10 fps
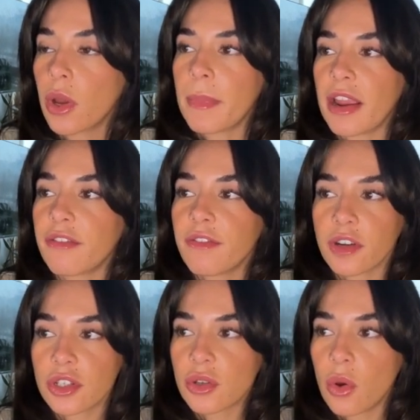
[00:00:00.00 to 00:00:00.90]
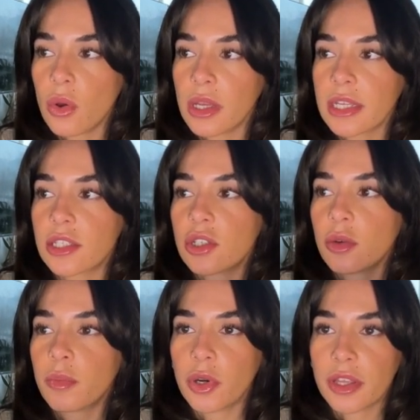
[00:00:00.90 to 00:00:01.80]
my first goal is to
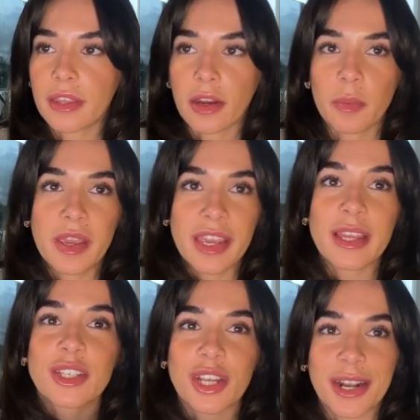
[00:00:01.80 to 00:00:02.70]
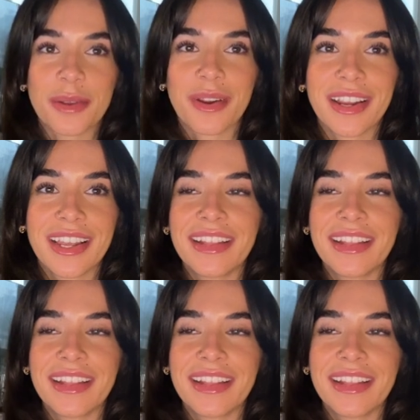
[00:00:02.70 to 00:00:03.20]
book therapy in January.